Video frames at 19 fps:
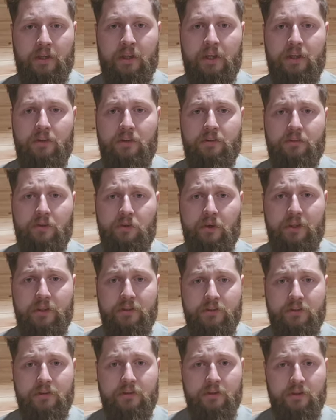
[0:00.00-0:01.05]
Hello everyone,
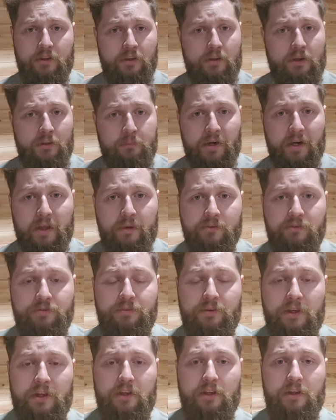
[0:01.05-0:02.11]
my name is
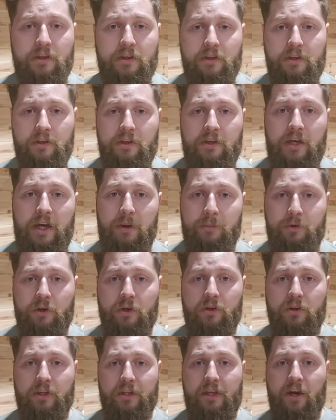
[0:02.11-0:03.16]
Phil. I'm
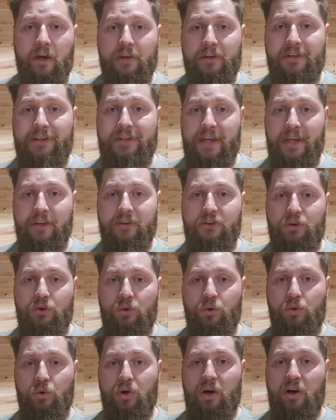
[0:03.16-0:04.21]
currently on day
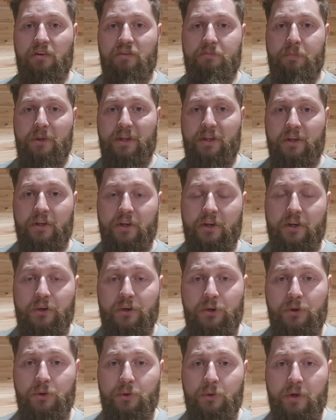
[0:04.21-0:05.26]
two of building a
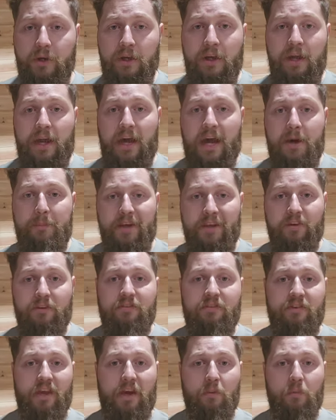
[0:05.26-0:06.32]
canoe. I'm at the
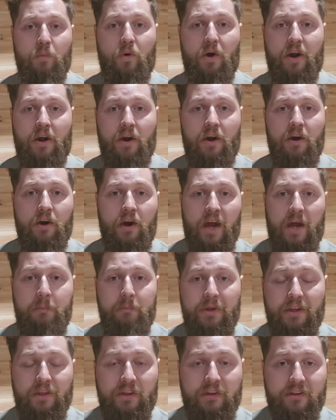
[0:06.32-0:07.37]
step where I'm
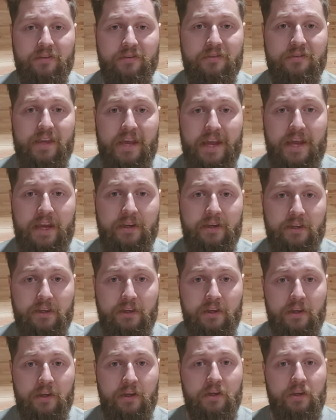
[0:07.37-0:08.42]
building the stand.
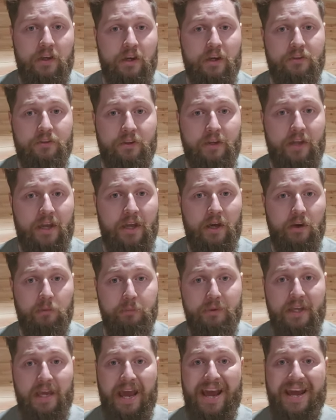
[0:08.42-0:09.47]
Uh, today I'll
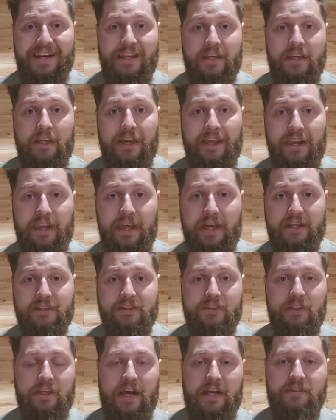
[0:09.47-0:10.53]
be adding legs
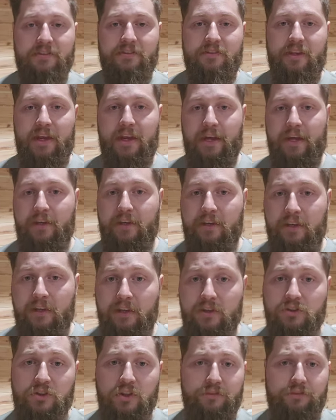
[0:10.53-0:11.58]
to that stand.
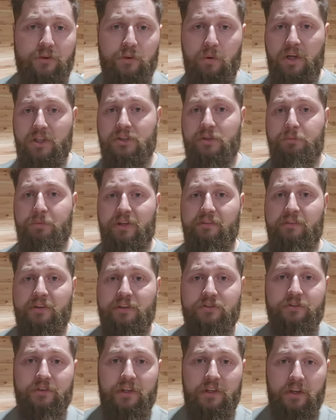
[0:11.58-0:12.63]
So if you watched the
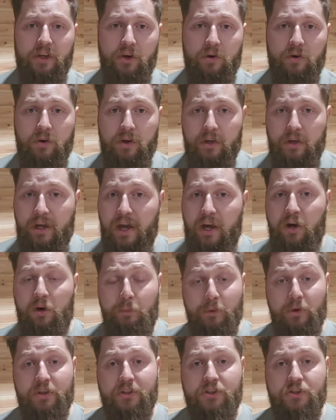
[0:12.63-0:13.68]
previous video, I hope
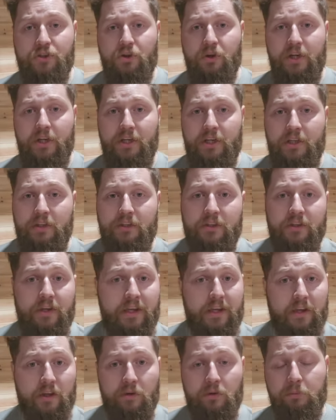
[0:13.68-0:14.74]
you enjoyed.
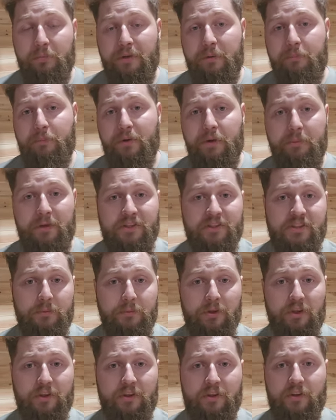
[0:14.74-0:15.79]
Today will be pretty much
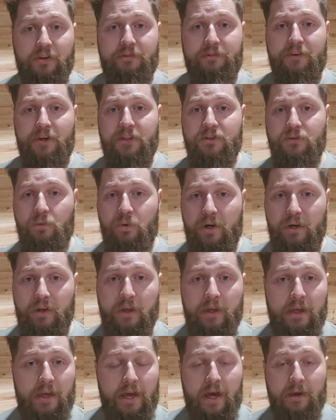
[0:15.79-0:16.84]
similar to the first one.
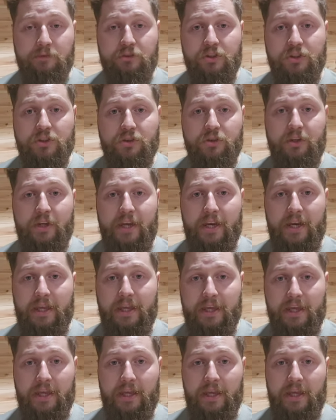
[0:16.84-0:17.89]
I'm just
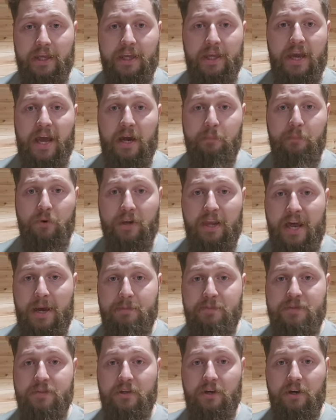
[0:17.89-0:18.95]
creating a
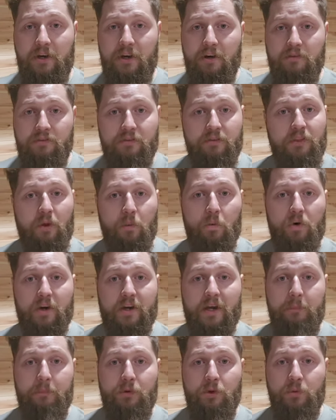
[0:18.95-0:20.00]
hyperlapse of the work
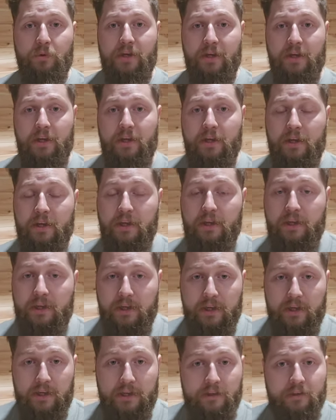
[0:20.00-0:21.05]
I'm doing
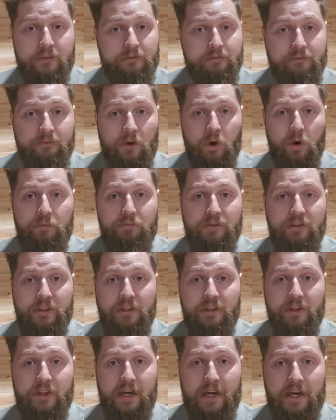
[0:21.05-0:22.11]
and hopefully
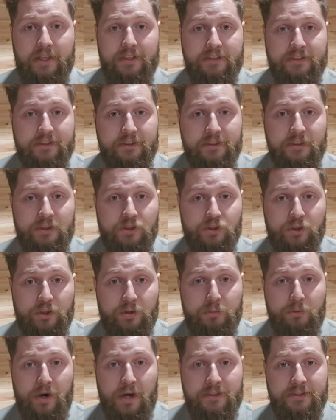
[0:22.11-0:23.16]
you guys enjoyed the
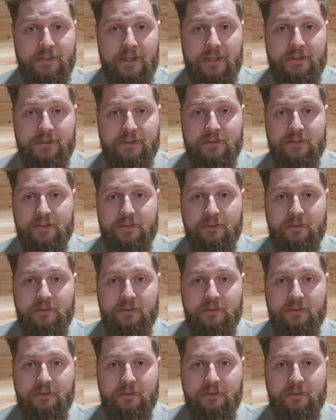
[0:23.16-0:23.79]
process.